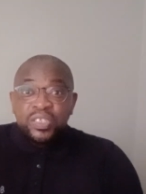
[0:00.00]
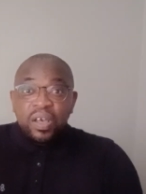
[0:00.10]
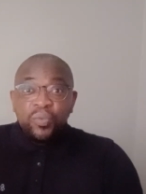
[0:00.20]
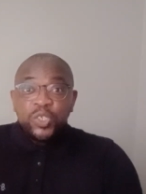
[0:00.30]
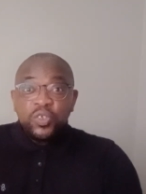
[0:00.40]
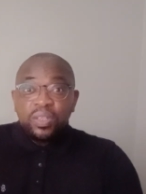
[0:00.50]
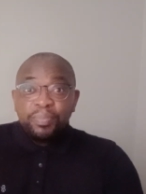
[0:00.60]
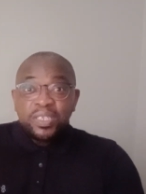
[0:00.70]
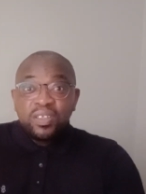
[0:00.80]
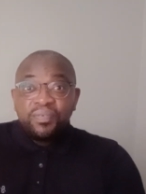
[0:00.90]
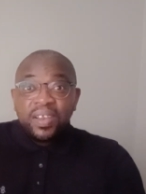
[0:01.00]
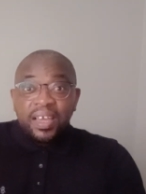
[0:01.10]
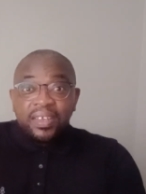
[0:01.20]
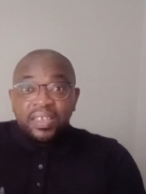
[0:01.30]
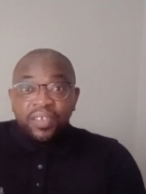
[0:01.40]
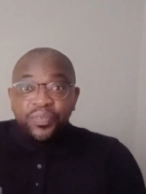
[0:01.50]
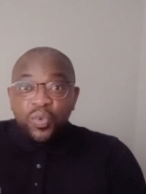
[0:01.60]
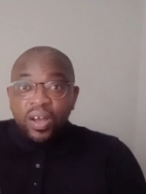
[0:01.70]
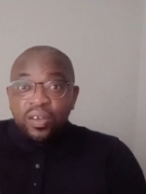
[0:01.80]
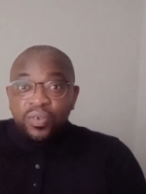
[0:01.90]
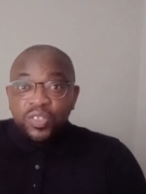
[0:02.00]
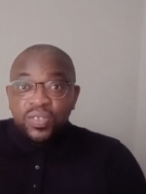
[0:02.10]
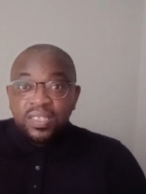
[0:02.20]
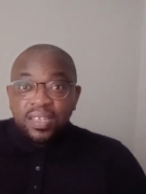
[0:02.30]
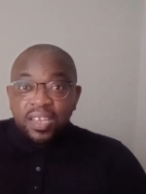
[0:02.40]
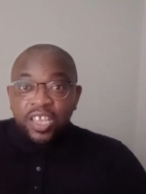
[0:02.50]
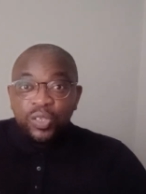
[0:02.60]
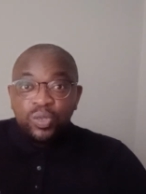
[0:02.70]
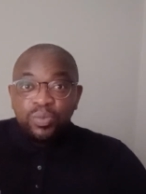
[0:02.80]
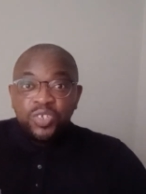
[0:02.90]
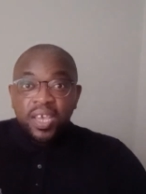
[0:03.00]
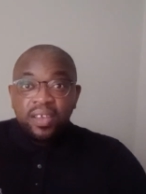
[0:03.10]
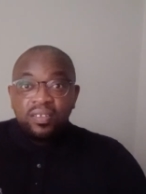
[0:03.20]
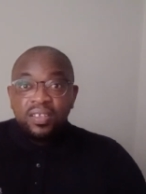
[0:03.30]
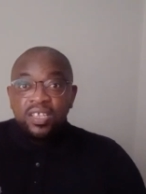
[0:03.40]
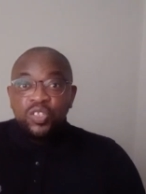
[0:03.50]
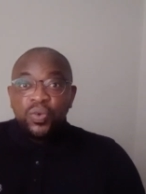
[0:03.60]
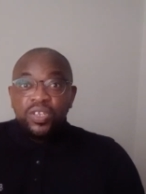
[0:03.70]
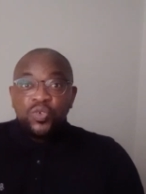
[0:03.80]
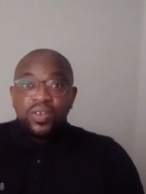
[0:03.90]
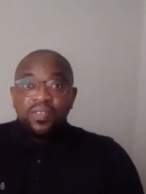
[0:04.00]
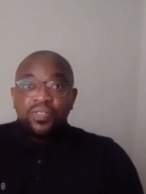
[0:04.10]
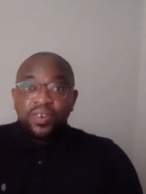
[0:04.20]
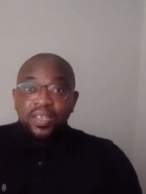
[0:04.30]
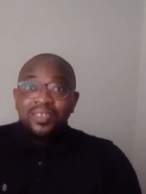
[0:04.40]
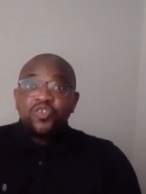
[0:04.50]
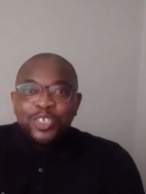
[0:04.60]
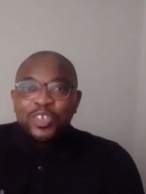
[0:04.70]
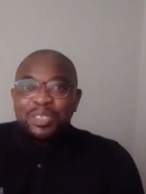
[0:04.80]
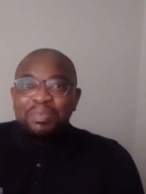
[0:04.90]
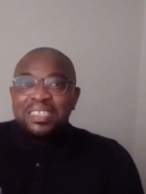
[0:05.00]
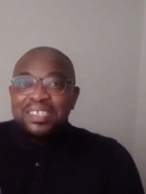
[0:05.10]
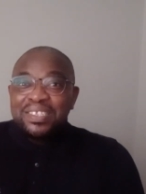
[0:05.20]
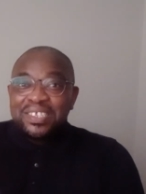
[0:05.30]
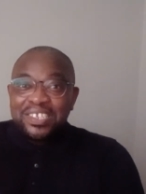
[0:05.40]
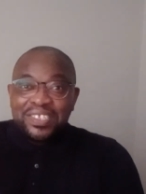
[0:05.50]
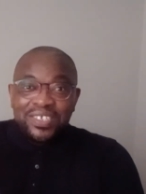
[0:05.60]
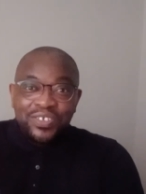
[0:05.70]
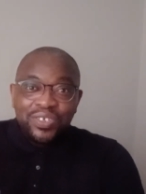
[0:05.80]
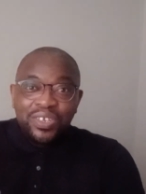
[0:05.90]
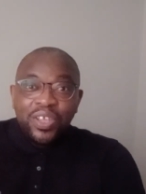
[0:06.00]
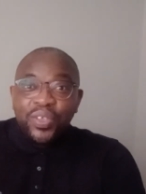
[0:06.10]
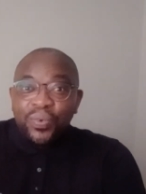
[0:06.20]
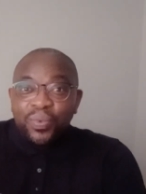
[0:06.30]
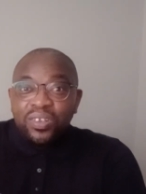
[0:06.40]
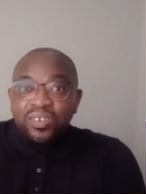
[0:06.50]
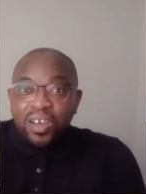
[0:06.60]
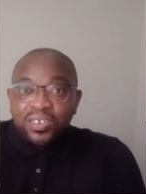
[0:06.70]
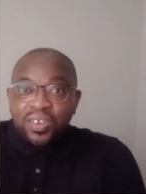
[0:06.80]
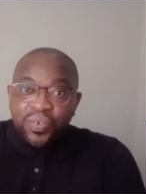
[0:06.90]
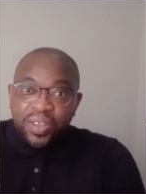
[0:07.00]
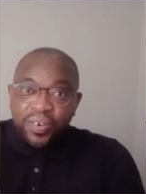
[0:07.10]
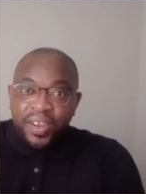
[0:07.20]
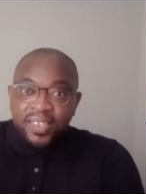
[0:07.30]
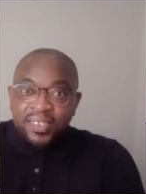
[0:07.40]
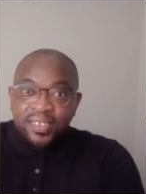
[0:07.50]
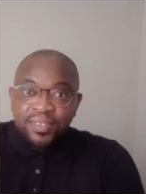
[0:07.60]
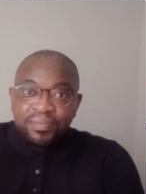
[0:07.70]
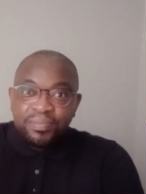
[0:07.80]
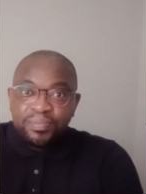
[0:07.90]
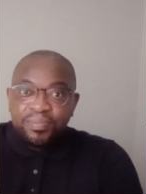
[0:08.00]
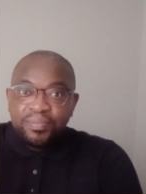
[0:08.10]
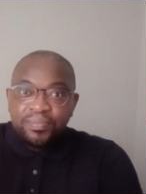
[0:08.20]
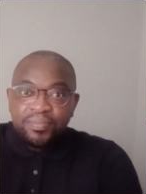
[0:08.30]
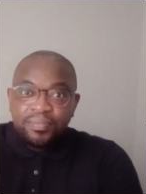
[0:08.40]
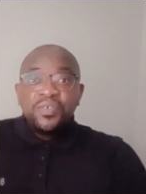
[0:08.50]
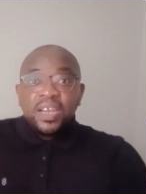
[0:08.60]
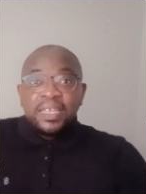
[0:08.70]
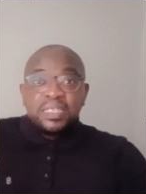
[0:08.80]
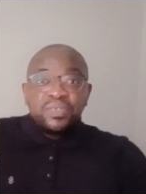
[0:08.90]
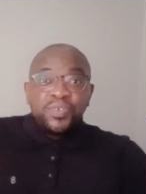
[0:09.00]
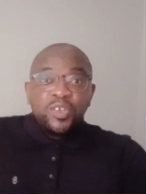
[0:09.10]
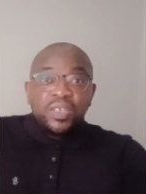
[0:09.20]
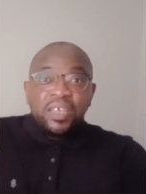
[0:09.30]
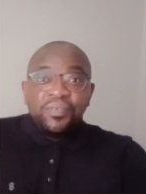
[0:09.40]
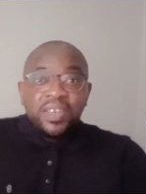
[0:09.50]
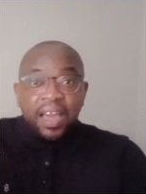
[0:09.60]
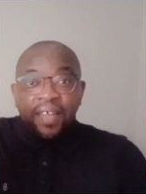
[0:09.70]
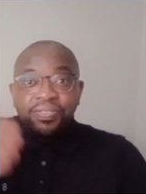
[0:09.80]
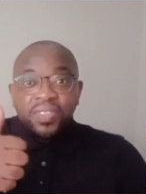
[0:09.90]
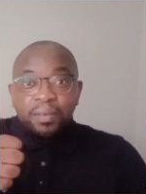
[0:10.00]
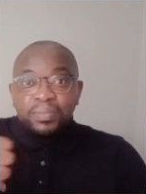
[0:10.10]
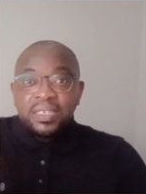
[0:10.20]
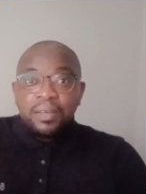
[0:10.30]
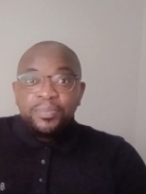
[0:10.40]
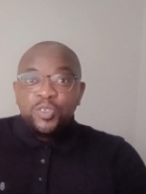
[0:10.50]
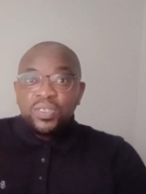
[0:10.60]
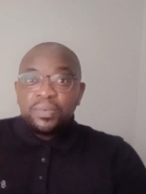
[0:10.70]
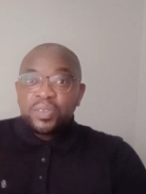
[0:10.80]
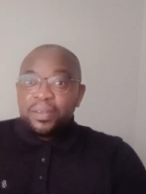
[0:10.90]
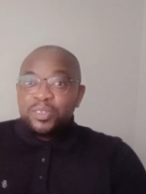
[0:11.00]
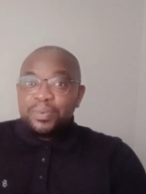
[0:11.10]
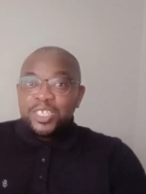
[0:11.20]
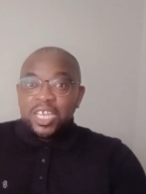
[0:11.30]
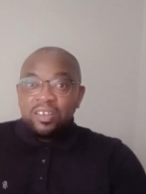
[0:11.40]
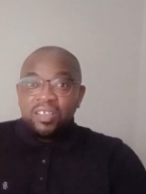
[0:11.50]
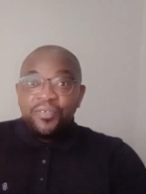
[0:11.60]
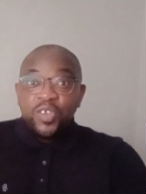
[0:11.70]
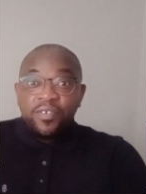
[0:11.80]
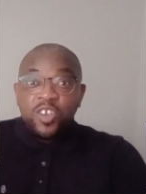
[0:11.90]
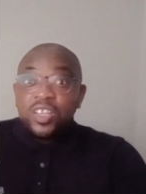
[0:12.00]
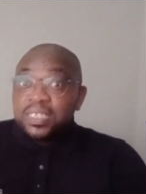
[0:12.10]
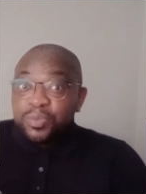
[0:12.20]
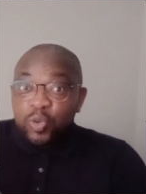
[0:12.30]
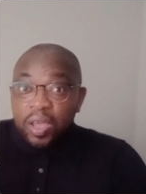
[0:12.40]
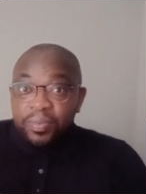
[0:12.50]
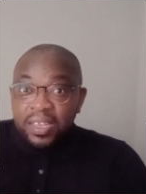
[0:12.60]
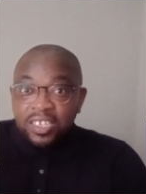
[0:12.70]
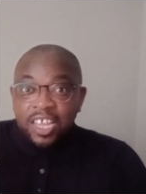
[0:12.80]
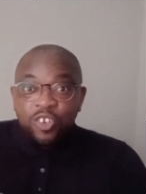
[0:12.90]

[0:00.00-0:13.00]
So I wish you the best of luck if you are going to start a YouTube channel in 2023. Trust me, this is a decision you will not regret. If you like this video, give it a thumbs up. Do subscribe to my channel if you have not subscribed yet.